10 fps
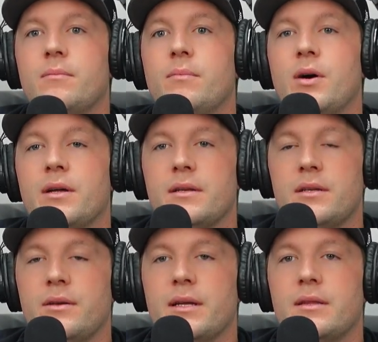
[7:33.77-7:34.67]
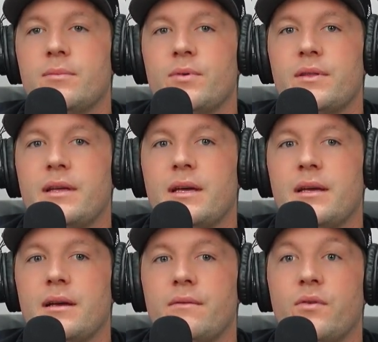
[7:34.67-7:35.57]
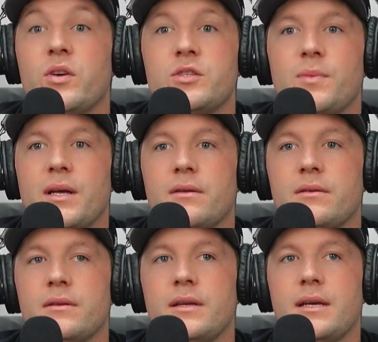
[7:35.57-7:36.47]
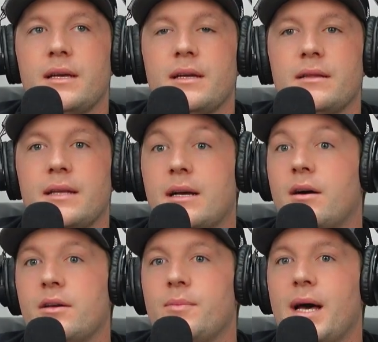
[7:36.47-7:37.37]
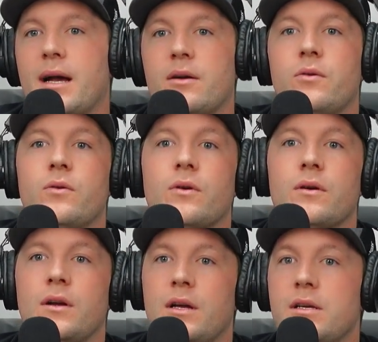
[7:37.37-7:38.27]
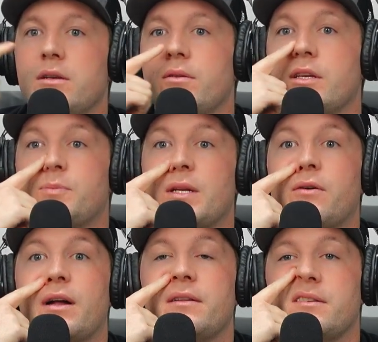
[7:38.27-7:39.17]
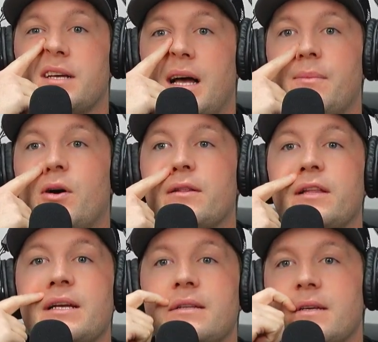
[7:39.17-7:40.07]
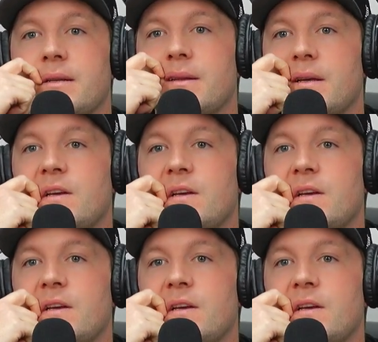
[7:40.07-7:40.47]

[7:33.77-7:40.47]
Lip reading: but you hit them with a voicemail and they call you back or, they spend a lot of their time on LinkedIn.